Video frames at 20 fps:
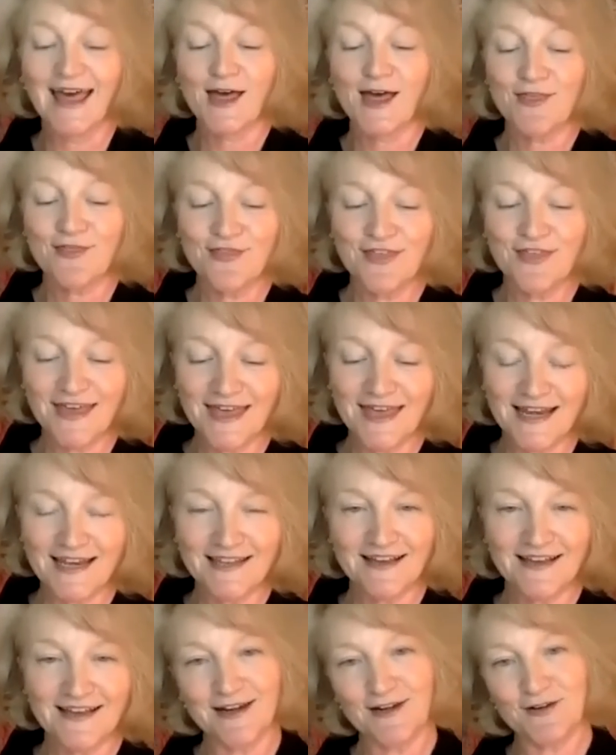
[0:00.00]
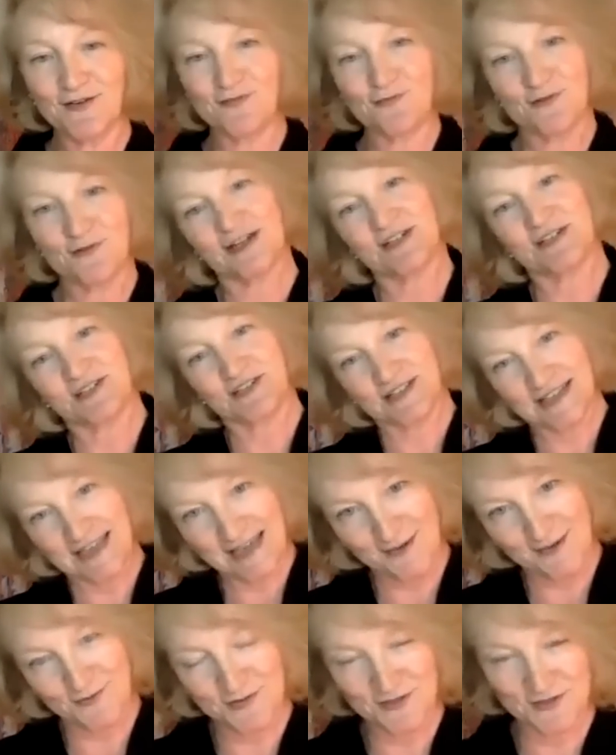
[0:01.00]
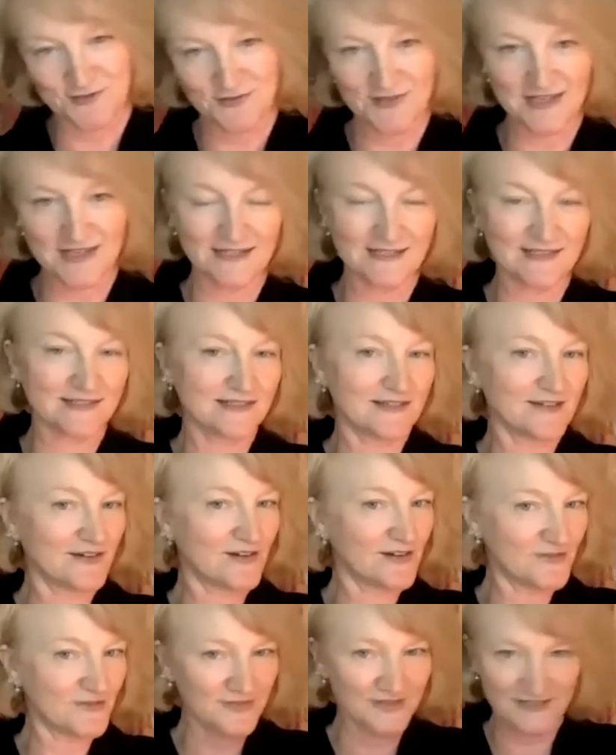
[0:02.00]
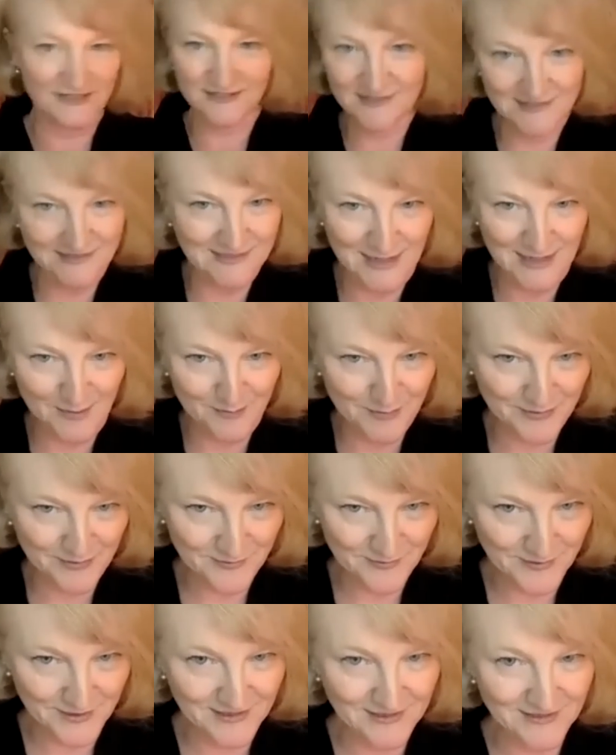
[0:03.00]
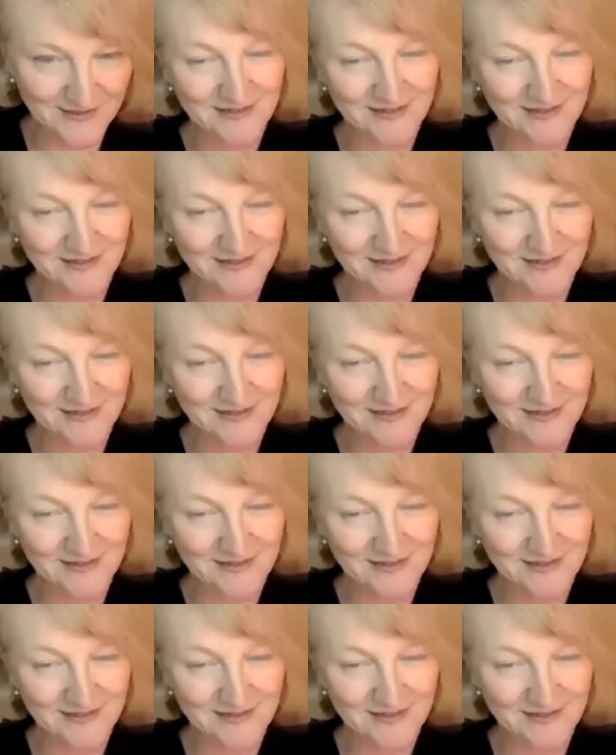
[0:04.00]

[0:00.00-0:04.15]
than the kind of racial encounter that is the obvious step, right?